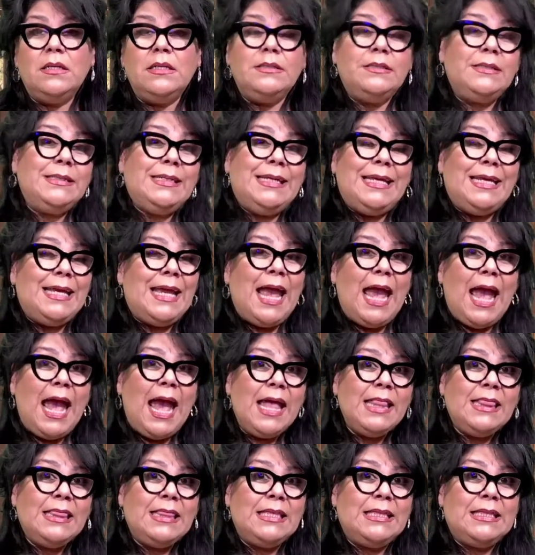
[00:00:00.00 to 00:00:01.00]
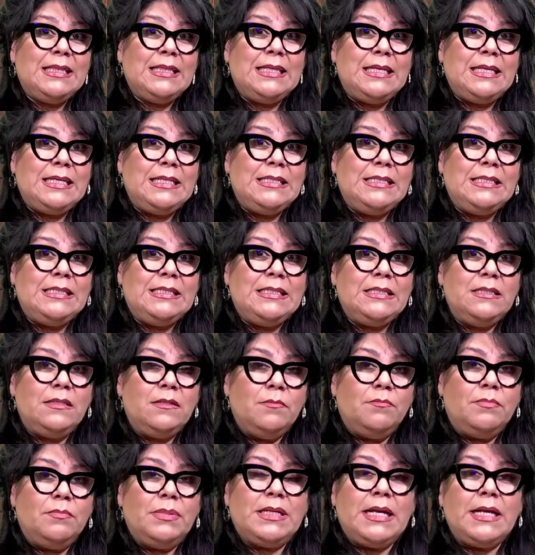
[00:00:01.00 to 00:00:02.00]
So he had the least
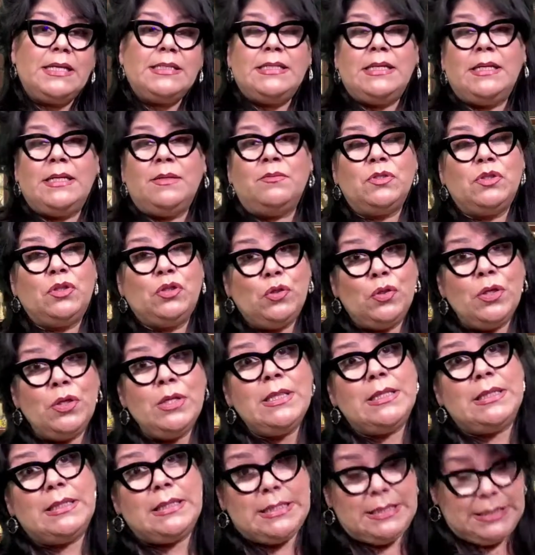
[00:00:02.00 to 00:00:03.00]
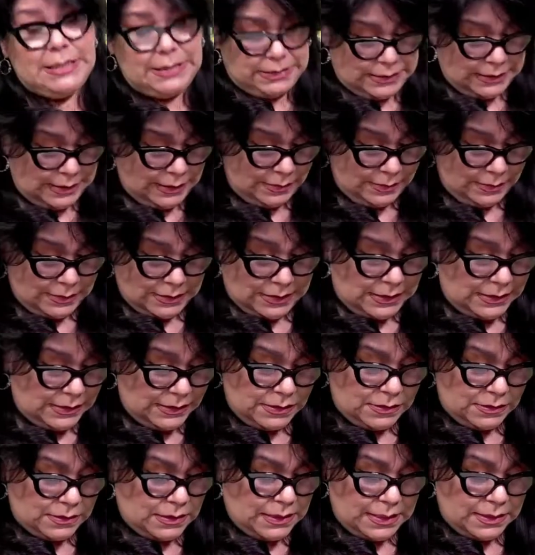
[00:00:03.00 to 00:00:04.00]
because he was doing the least. He was
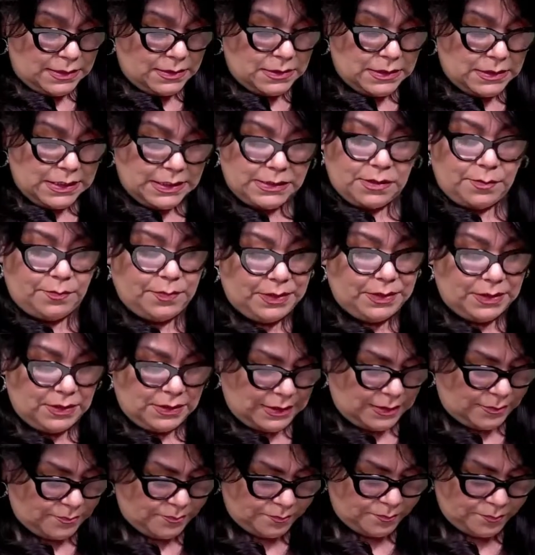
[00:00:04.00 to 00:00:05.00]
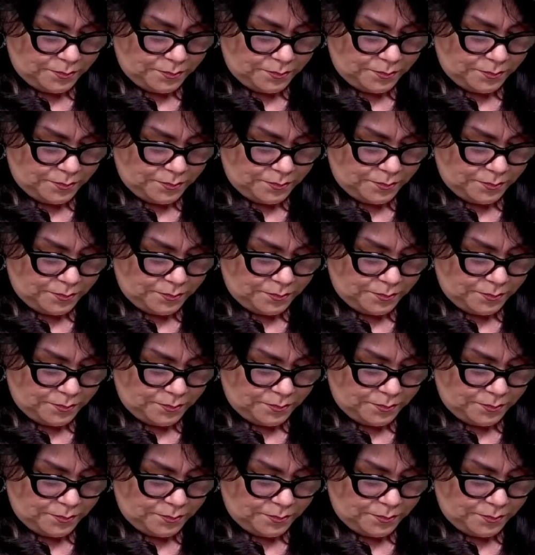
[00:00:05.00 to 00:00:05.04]
least he had least ability.